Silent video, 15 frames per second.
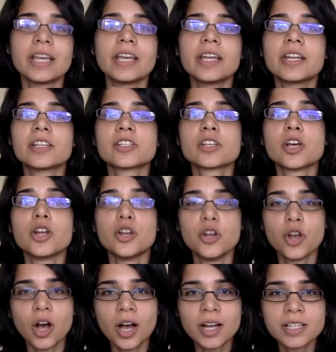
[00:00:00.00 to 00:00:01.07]
It is
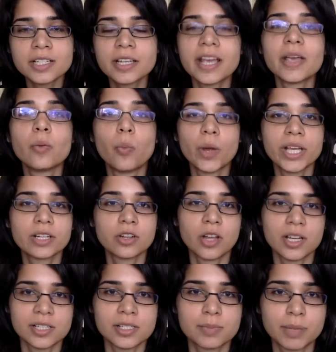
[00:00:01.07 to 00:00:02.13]
not a weight
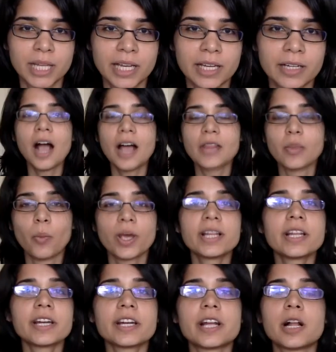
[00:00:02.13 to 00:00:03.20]
loss plan. And the way
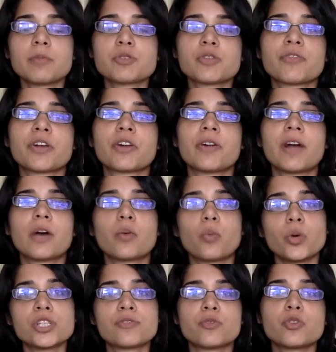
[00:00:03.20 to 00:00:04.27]
that it helps you figure out
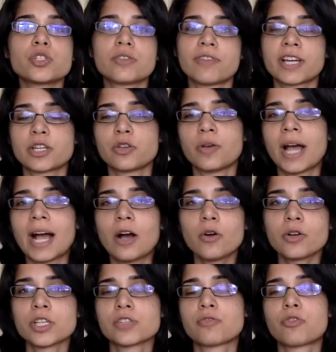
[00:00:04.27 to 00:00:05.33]
which foods affect you
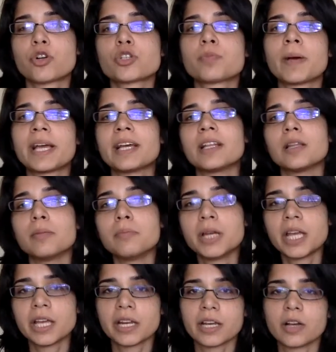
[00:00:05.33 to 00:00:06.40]
how is first by
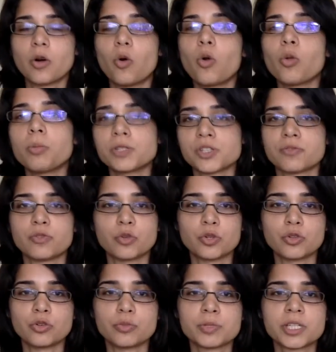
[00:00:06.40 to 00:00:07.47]
eliminating a whole bunch of food
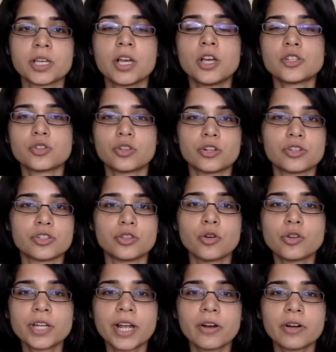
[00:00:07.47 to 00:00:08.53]
groups. So there's
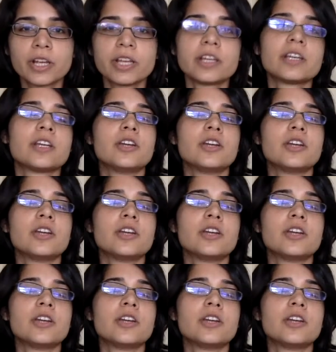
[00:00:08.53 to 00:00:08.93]
no dairy,